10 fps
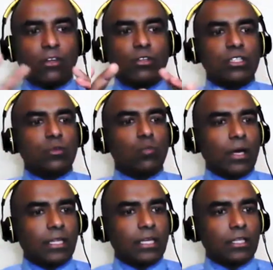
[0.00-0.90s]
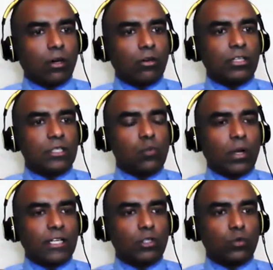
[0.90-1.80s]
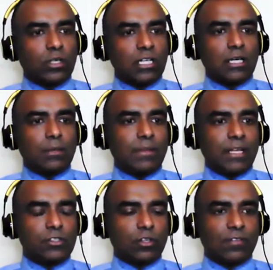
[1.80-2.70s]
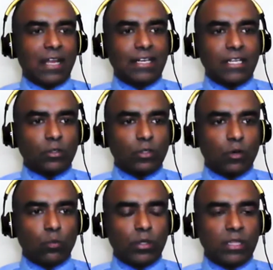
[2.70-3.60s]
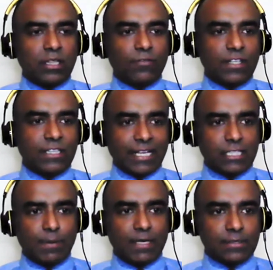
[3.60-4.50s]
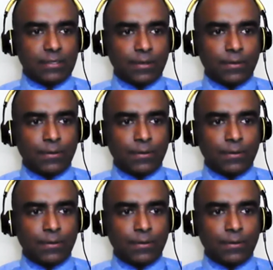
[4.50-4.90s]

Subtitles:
reason why the authorities wanted to curb that sort of lending within the fintech space.